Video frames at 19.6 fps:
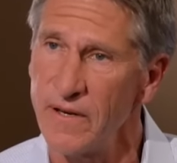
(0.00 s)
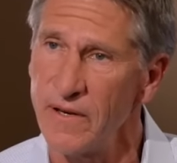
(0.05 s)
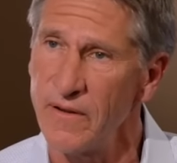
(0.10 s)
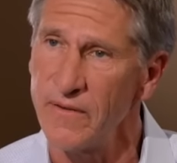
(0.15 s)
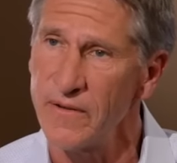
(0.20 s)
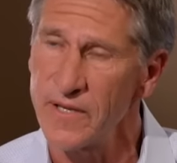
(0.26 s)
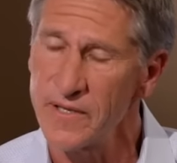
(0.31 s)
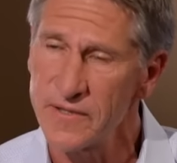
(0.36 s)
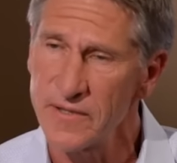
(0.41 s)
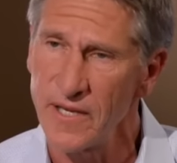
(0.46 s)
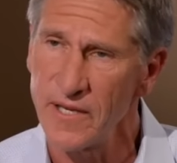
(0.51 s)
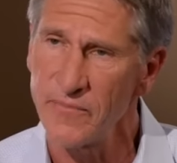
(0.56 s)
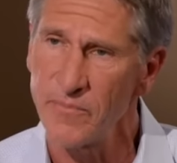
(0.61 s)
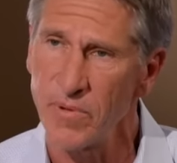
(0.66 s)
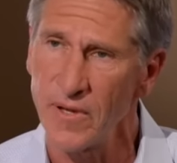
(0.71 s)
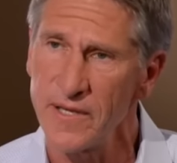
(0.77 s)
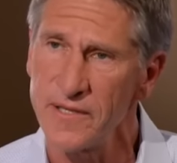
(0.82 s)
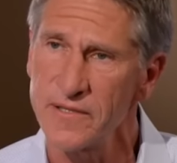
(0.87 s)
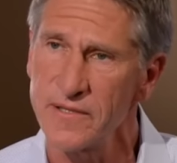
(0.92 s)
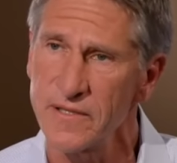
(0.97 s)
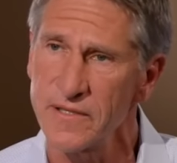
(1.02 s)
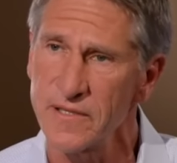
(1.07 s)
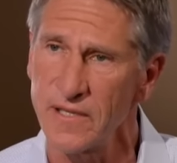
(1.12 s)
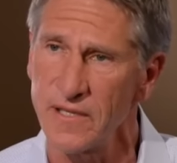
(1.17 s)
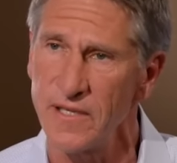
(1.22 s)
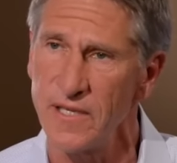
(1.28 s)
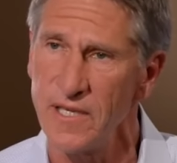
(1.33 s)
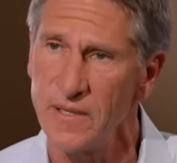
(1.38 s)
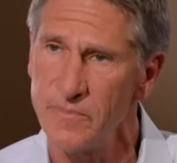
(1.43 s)
uh, a safe place to
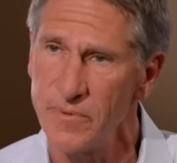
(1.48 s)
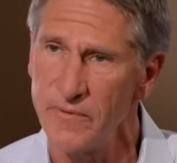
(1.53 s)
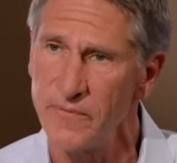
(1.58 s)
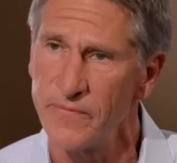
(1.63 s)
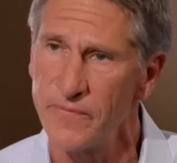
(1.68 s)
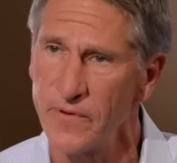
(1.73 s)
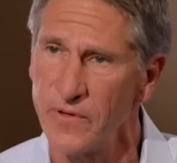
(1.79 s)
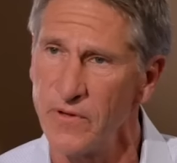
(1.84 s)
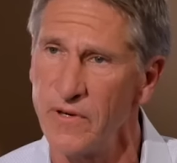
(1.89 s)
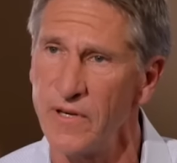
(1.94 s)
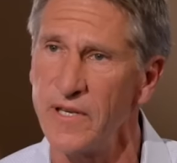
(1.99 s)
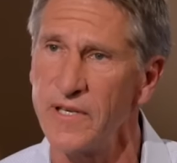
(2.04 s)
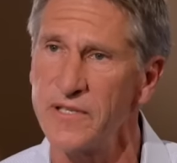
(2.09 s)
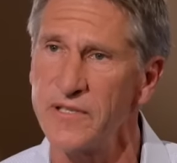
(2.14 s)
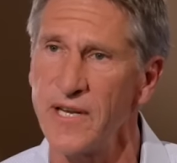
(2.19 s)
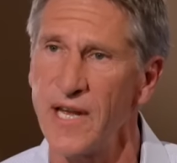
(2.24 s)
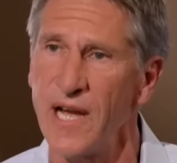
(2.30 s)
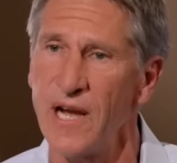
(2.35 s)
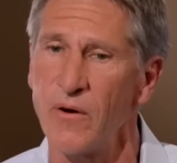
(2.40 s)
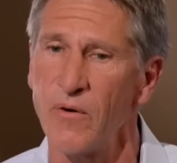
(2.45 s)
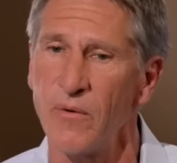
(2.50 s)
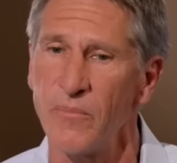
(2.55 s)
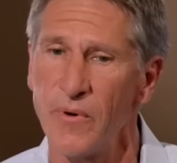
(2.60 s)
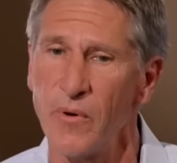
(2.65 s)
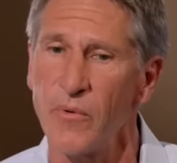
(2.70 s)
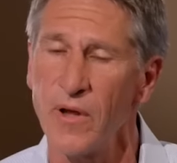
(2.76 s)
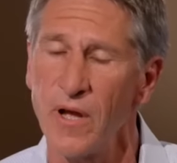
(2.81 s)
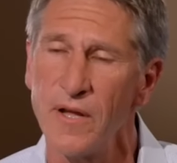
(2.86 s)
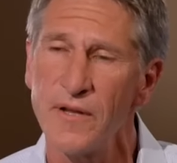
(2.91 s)
sleep and food and a shower,
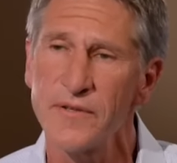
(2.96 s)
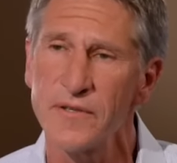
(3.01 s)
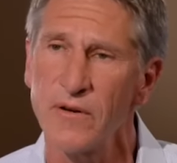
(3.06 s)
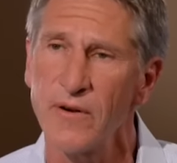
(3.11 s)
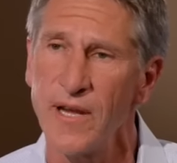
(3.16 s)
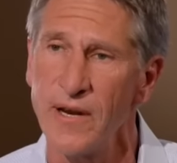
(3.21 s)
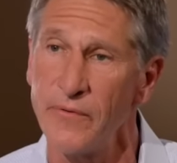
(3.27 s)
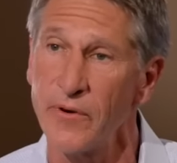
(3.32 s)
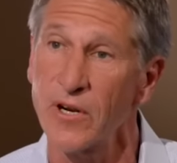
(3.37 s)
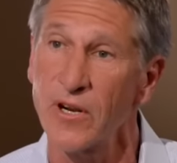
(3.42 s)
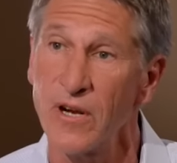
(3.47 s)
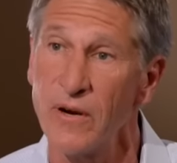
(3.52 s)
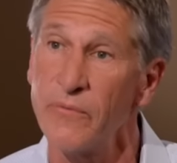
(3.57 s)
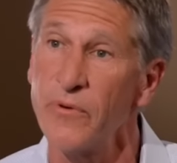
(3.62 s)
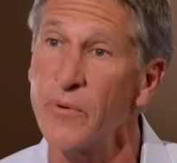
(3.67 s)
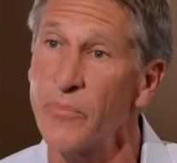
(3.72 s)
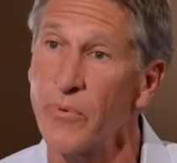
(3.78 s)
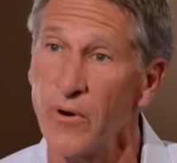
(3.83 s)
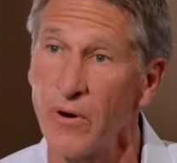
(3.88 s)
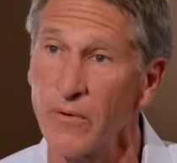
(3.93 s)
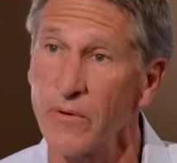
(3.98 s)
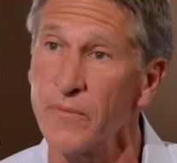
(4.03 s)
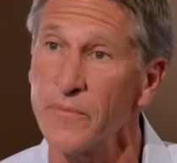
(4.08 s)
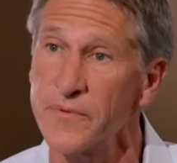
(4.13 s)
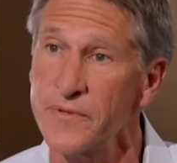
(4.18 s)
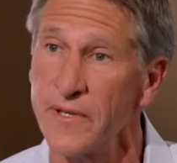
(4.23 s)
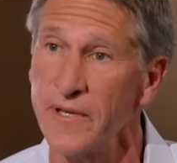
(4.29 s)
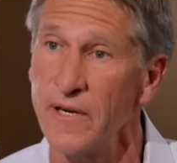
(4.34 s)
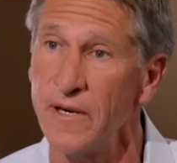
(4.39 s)
but we also have recovery
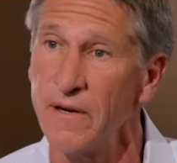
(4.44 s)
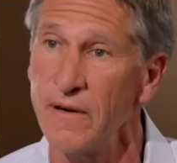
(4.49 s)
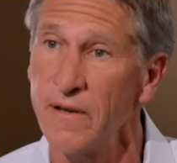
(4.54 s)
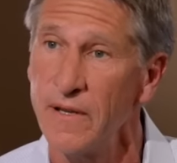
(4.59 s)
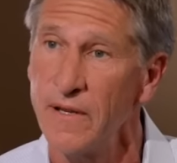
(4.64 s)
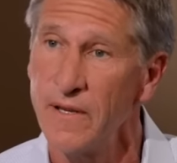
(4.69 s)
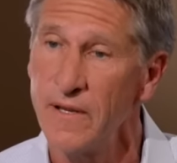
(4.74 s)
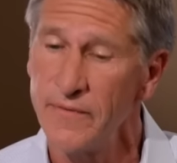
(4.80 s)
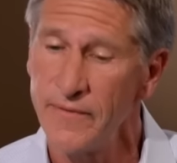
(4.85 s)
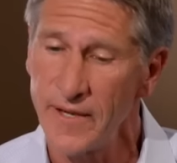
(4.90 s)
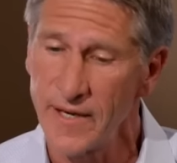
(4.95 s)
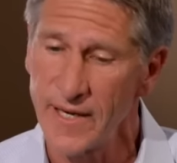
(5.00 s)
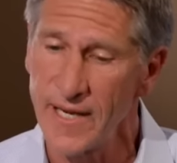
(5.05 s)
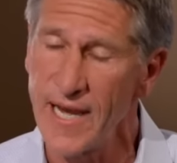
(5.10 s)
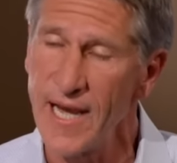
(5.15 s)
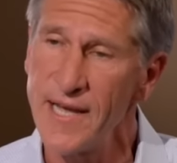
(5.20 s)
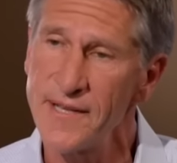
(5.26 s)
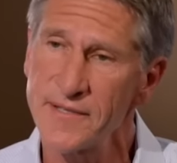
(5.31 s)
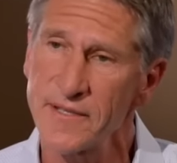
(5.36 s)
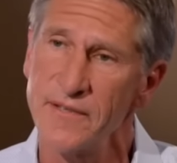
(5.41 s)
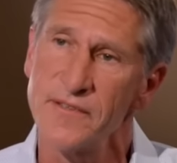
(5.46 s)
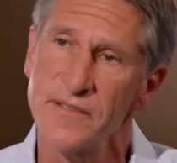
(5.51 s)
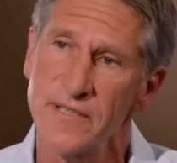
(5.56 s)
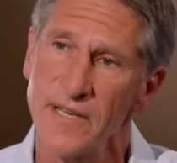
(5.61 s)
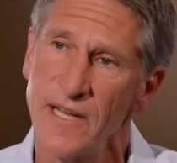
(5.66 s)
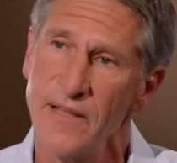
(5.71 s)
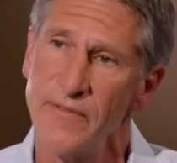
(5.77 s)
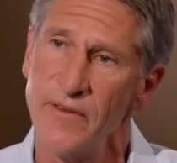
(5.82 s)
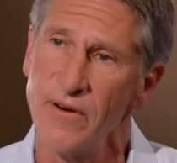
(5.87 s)
programs there that guys can
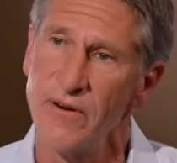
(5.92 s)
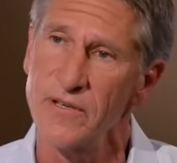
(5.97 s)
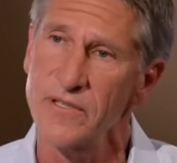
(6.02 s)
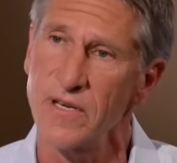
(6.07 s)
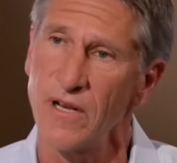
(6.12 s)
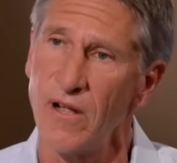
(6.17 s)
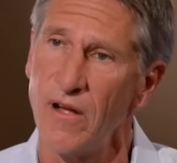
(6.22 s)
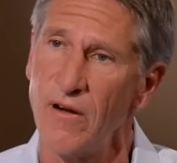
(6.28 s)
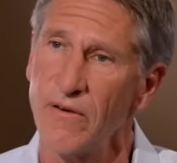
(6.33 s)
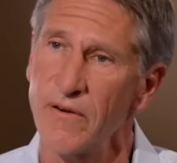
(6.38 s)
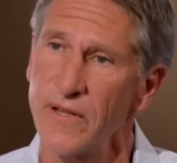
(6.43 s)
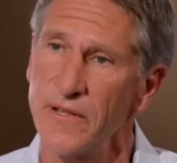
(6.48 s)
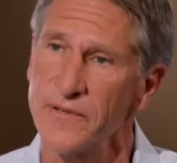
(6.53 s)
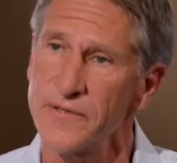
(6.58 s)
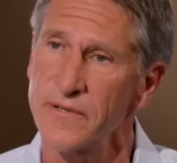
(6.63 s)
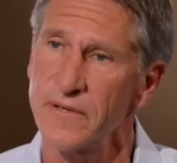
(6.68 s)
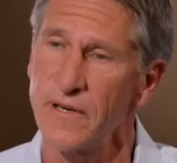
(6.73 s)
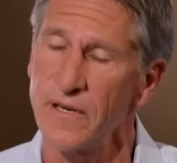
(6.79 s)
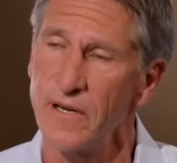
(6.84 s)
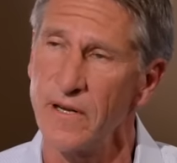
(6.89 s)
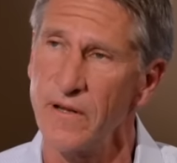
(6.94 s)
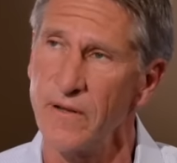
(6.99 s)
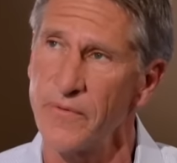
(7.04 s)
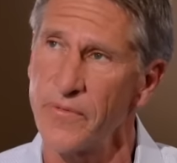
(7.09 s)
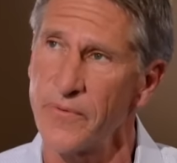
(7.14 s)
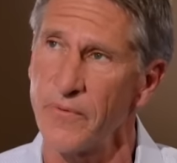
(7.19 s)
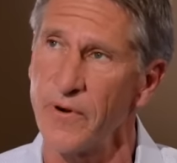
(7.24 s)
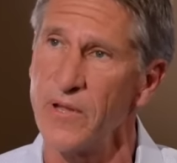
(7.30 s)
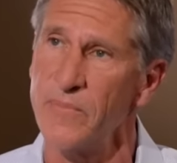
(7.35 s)
stay there as long as
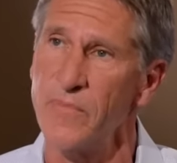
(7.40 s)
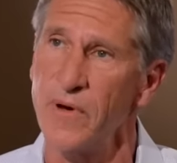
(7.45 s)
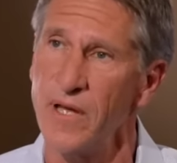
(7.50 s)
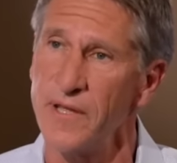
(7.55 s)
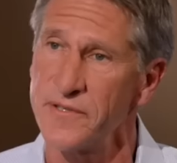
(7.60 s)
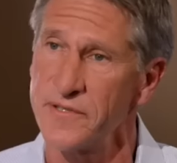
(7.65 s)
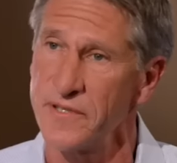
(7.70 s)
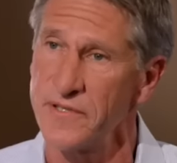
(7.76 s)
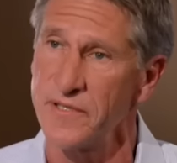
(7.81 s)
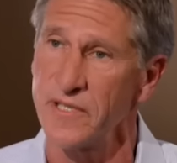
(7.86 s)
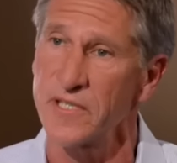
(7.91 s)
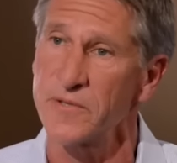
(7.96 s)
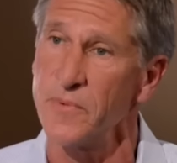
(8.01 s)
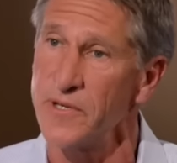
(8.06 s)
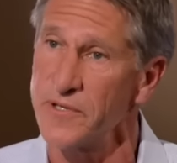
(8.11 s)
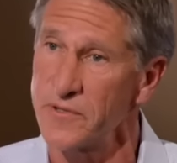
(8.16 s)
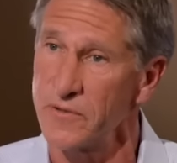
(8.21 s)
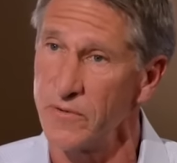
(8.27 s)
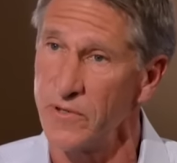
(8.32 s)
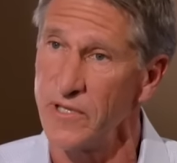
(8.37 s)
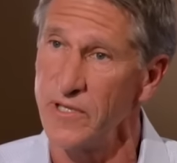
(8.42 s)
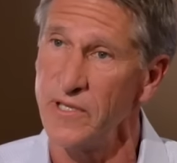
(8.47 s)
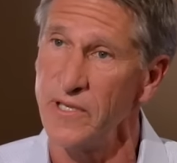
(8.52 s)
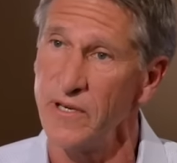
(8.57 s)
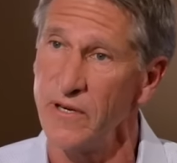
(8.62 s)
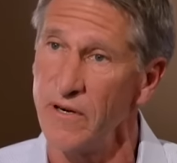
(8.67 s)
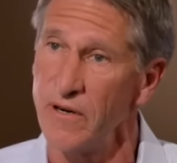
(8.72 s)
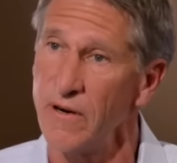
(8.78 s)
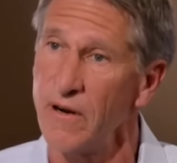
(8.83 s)
uh, three months to six months to a
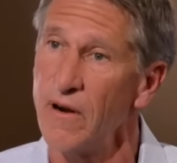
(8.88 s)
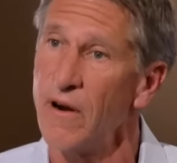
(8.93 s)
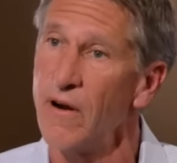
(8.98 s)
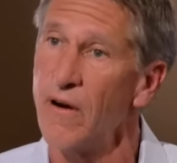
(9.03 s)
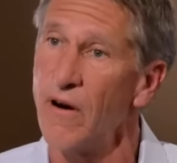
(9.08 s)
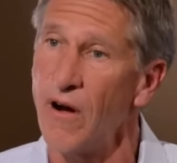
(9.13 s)
year,